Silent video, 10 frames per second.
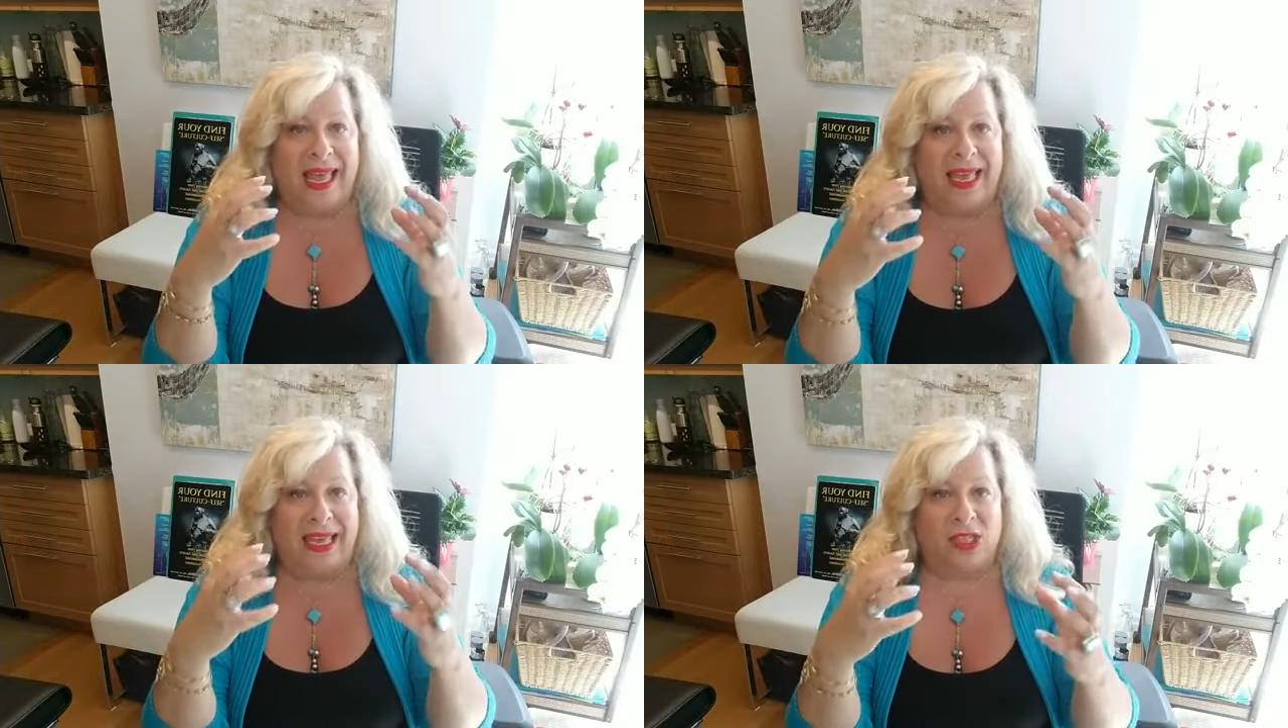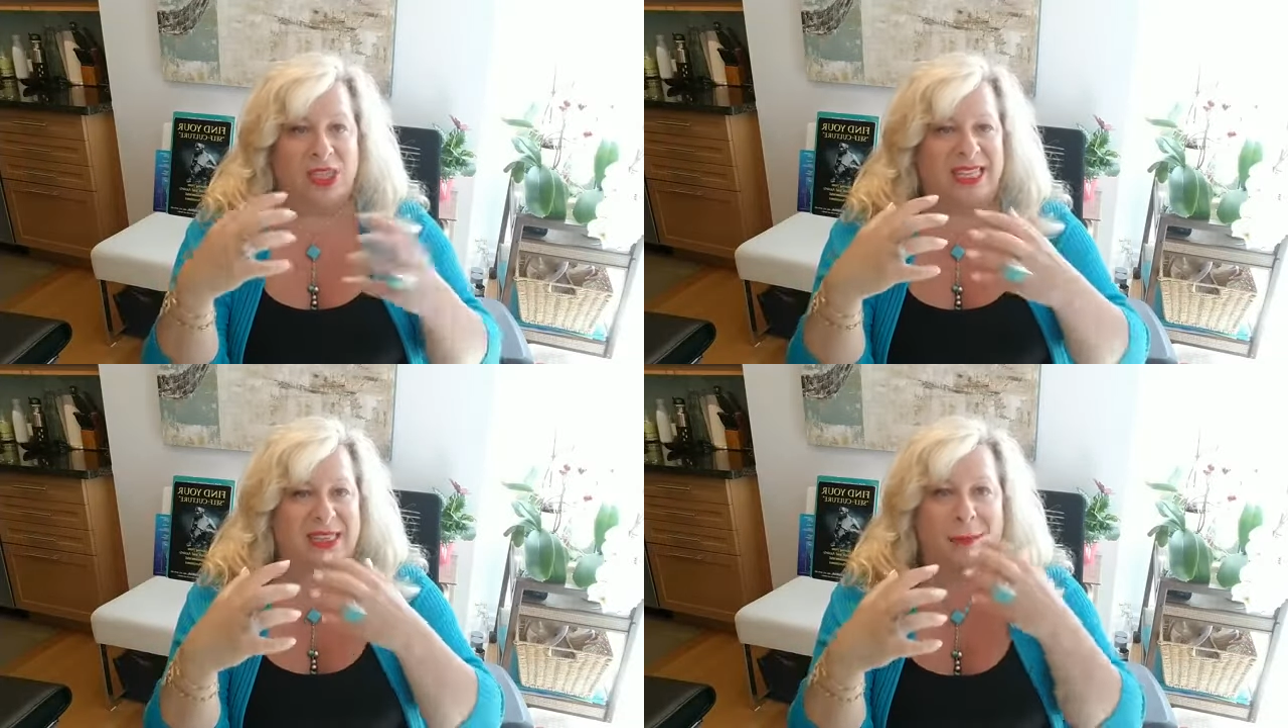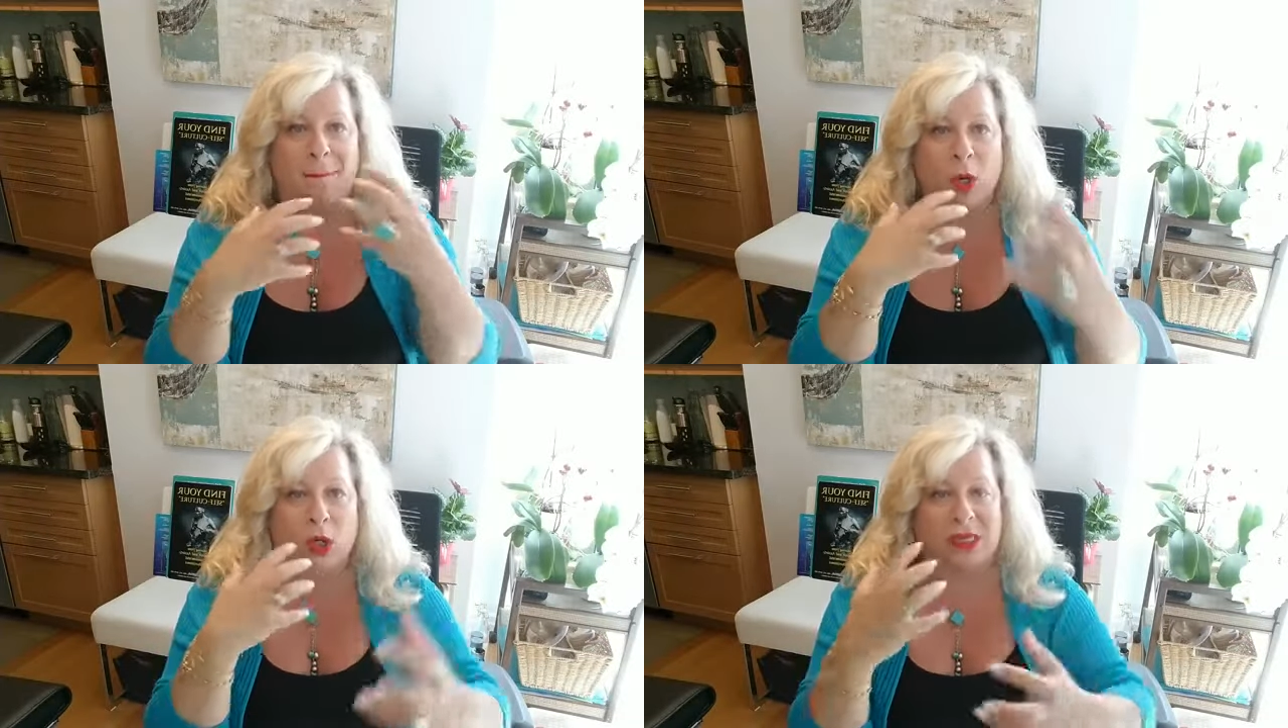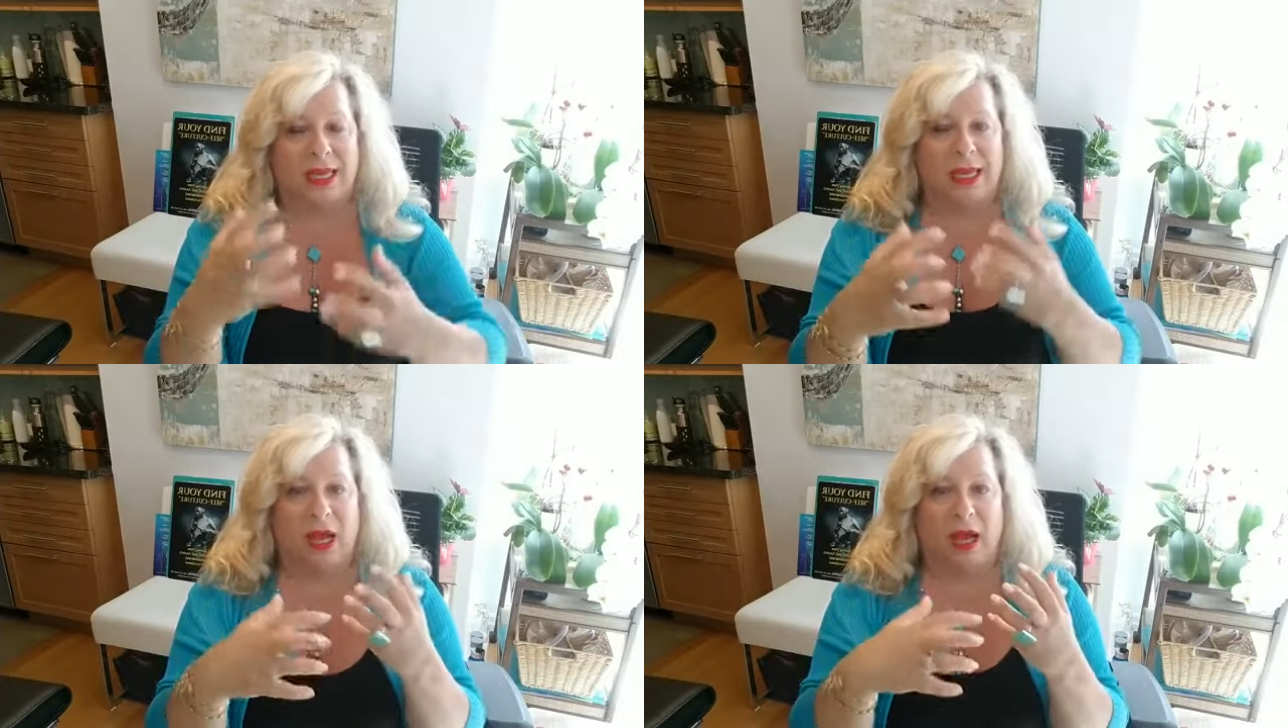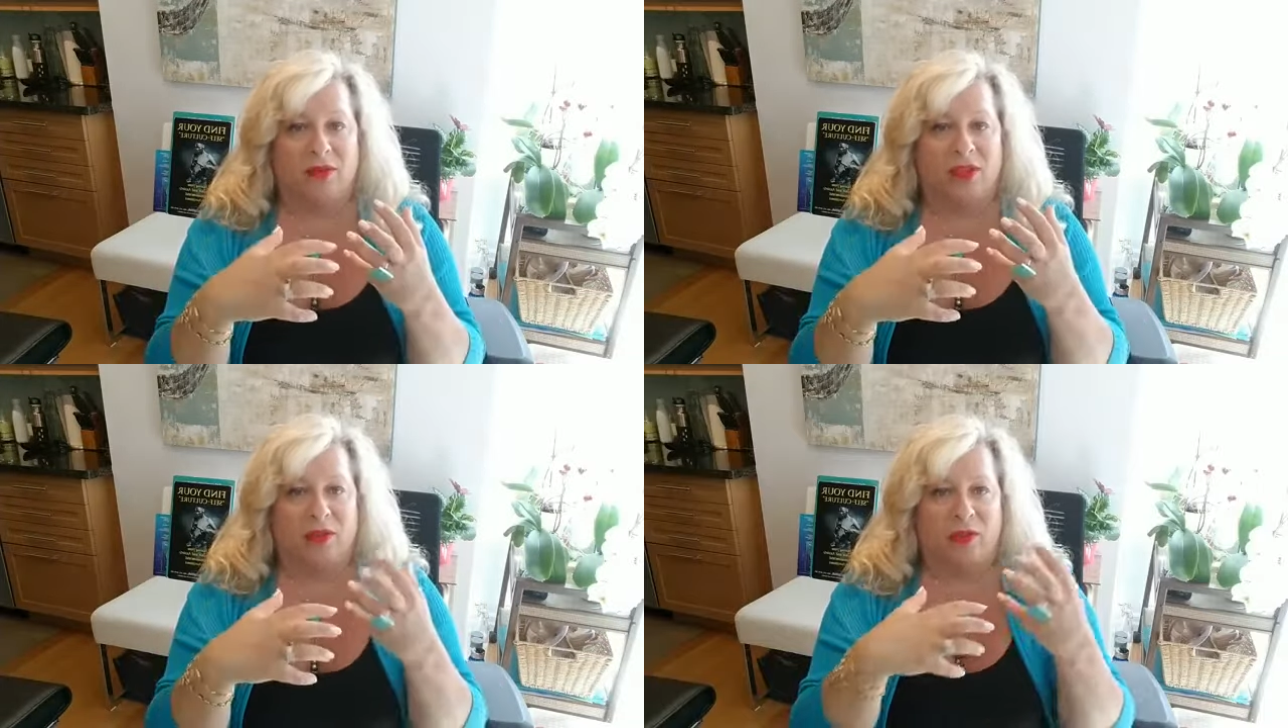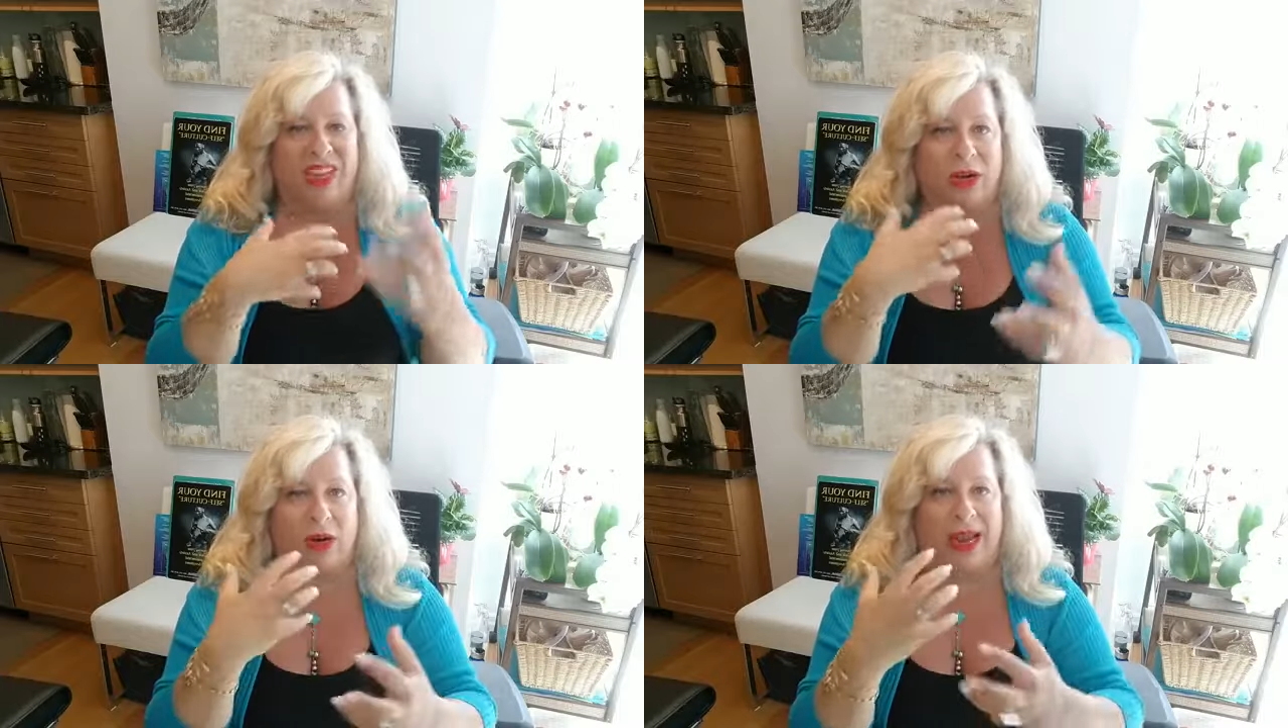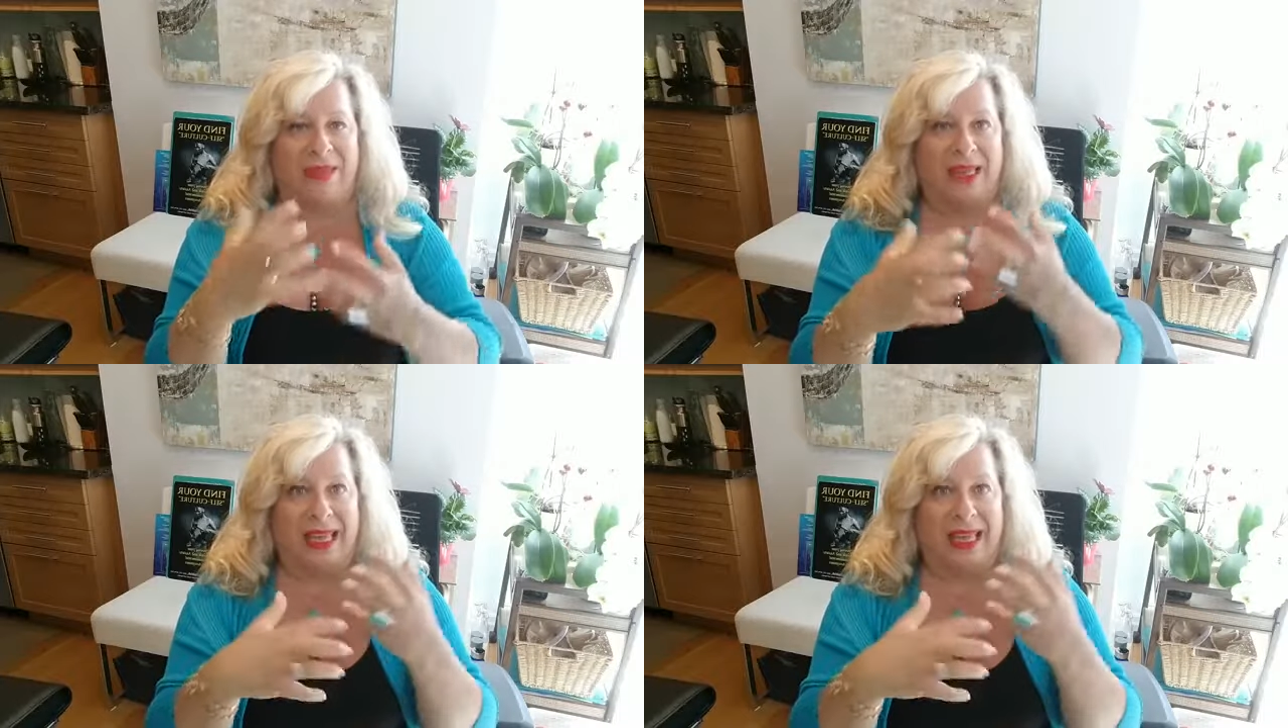is just at the mercy of the fear and the